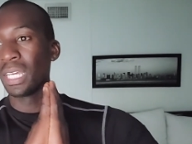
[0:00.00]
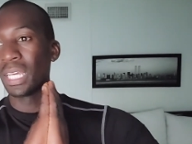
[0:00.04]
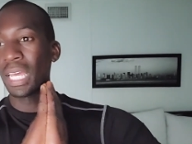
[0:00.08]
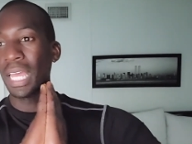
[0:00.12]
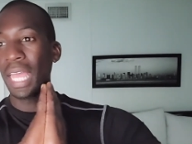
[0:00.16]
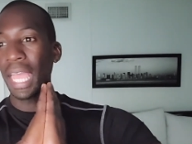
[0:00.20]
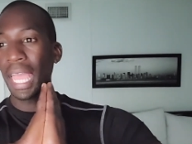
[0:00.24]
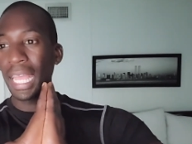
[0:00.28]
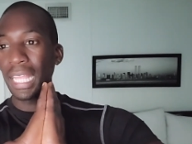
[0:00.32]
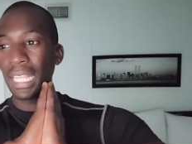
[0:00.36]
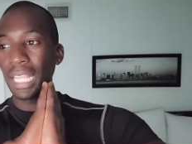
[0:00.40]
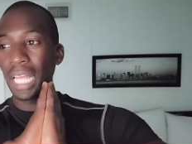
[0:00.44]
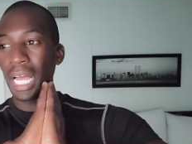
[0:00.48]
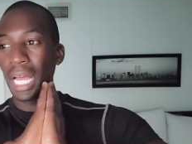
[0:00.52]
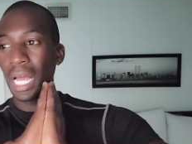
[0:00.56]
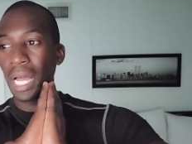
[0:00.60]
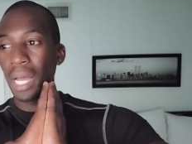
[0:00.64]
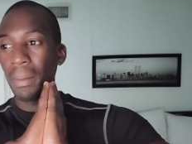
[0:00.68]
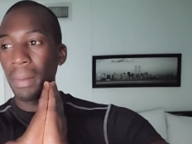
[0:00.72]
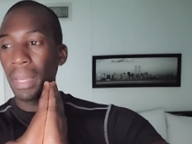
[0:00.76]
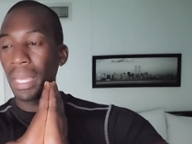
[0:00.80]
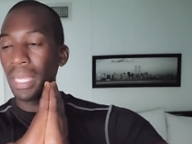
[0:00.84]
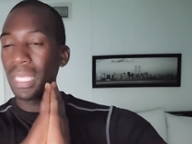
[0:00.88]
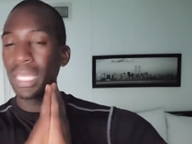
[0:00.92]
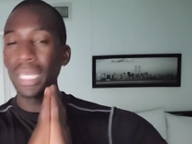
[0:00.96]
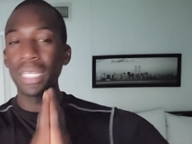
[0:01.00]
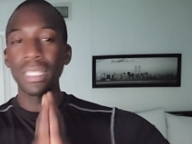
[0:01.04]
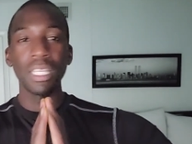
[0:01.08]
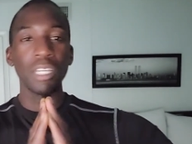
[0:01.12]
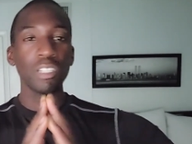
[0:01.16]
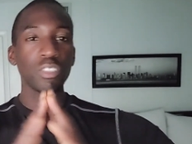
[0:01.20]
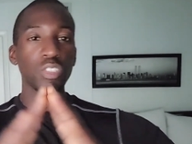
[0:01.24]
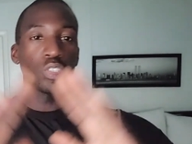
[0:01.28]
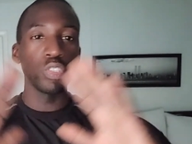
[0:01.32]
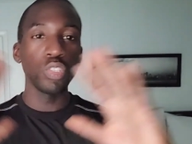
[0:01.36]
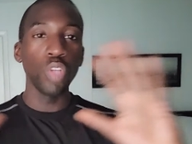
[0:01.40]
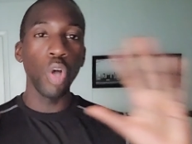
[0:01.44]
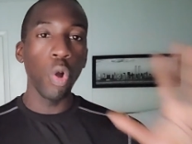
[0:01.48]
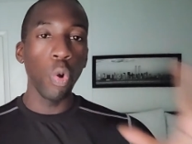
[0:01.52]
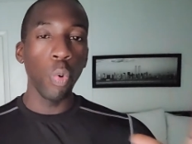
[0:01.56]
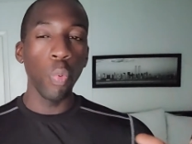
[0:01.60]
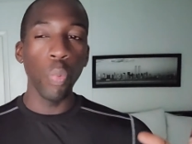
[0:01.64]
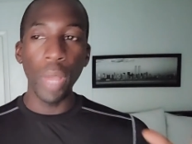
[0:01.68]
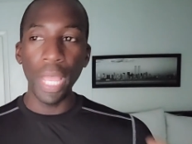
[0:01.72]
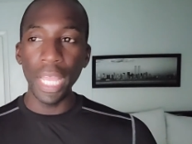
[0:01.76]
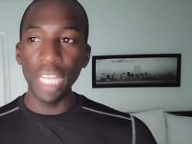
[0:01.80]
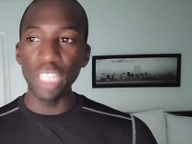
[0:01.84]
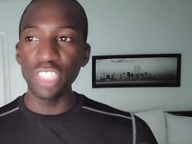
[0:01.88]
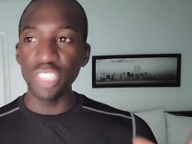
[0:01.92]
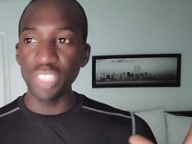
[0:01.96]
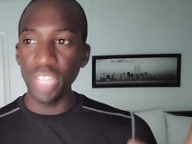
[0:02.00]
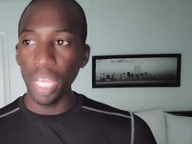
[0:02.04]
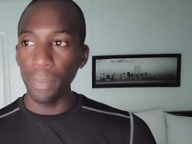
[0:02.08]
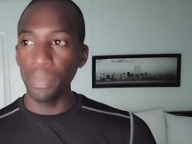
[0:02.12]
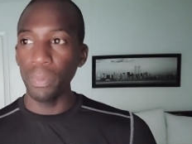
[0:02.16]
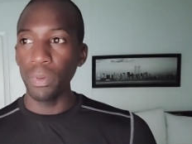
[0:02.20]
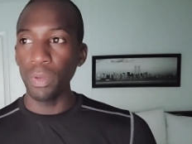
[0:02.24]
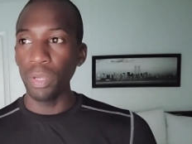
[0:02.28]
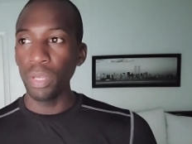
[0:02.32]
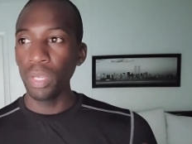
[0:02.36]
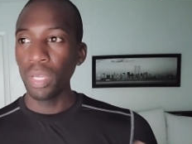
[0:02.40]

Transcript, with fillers: And uh, again, there's no way, shape,